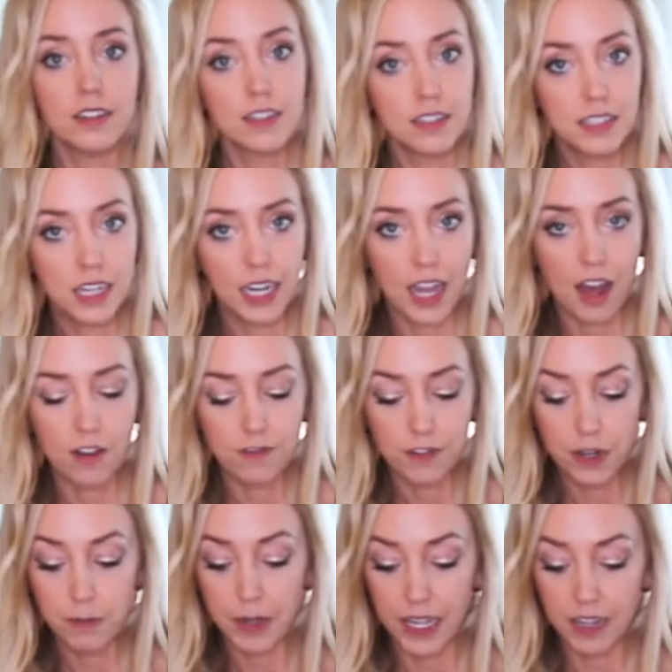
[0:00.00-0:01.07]
sitting out for
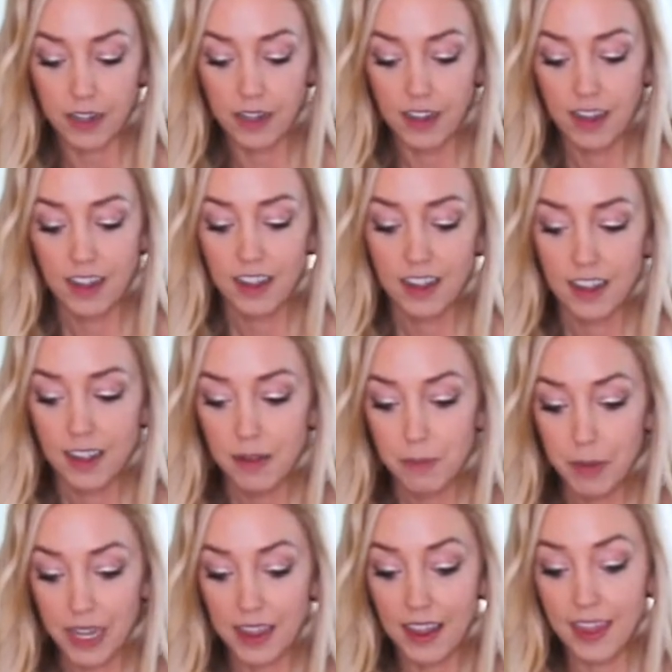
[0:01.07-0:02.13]
a bit,
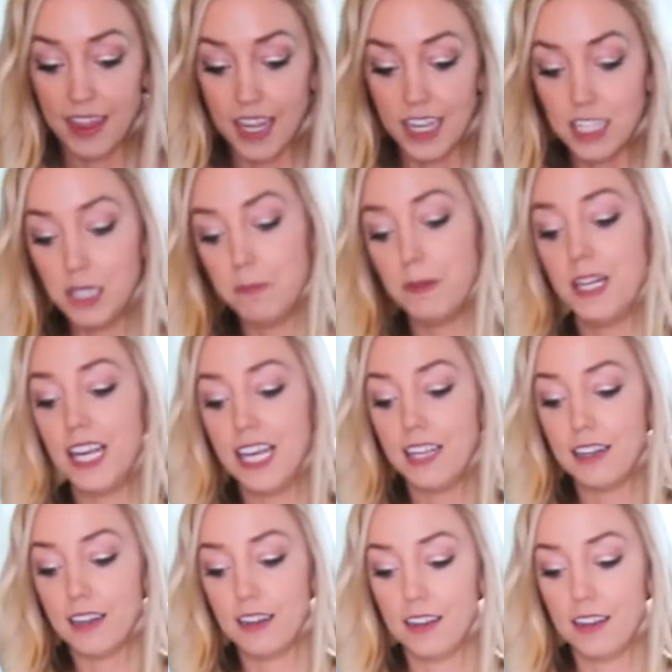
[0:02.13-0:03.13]
but this plate,